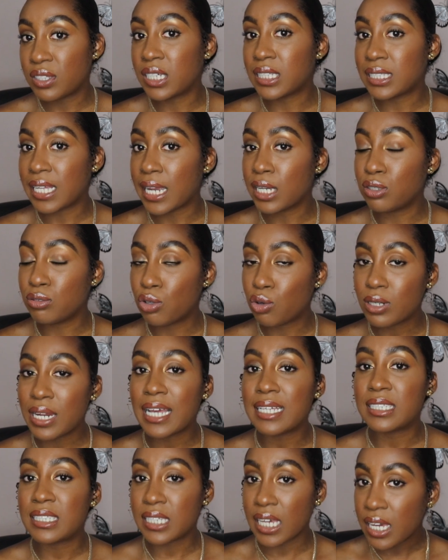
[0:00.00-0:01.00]
is like, you know,
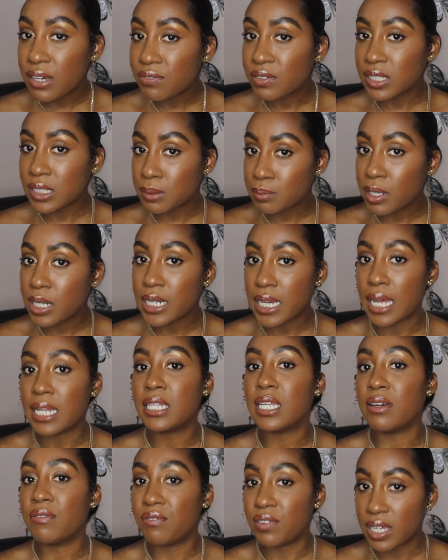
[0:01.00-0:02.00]
that savings money
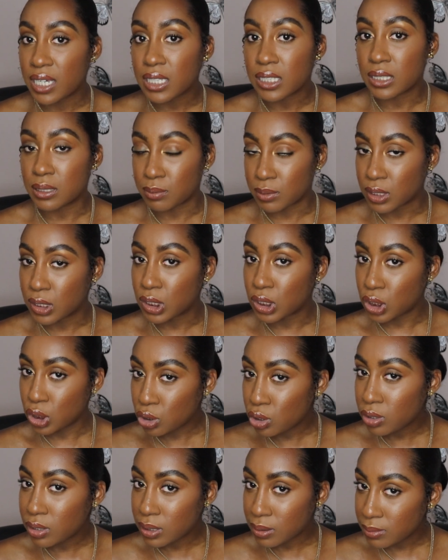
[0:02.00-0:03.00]
and the investments.
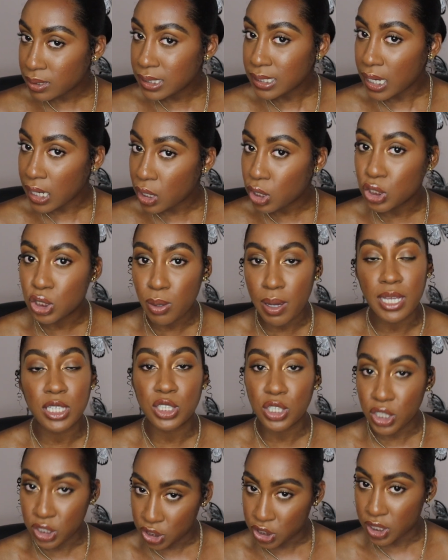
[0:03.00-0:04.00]
You know what I'm saying? Because you
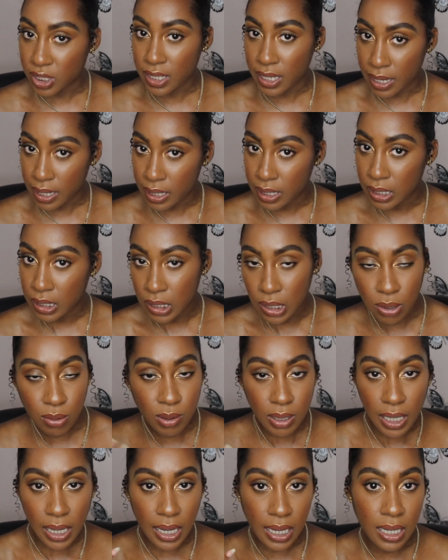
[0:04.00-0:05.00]
ain't touching that.
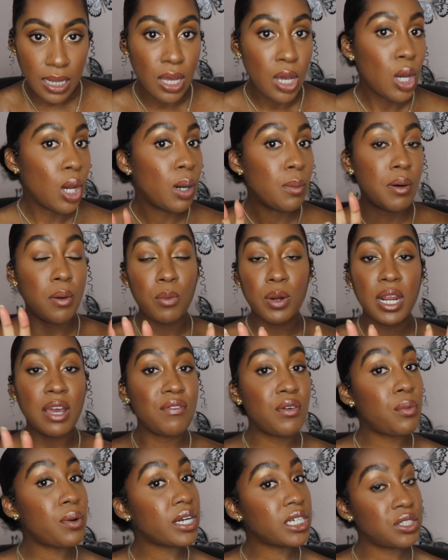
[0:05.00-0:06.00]
Okay? But
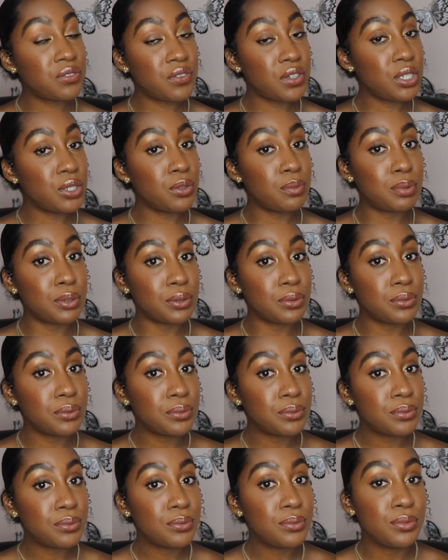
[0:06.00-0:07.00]
whatever works for you, boo.
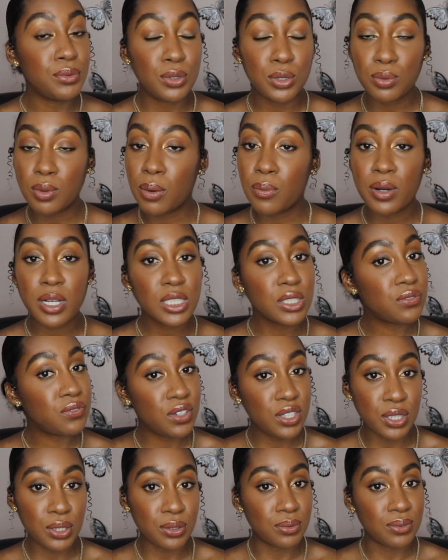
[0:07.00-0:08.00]
Do what works
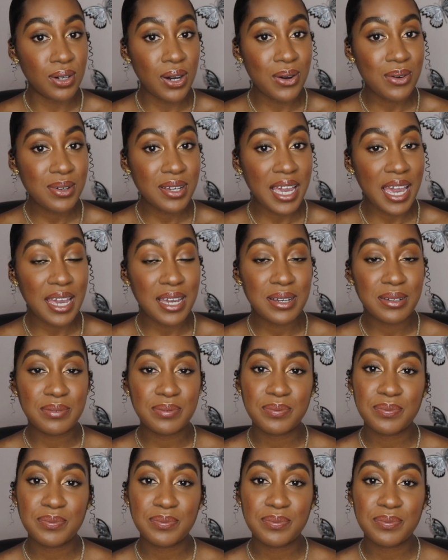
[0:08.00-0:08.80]
for you. Okay?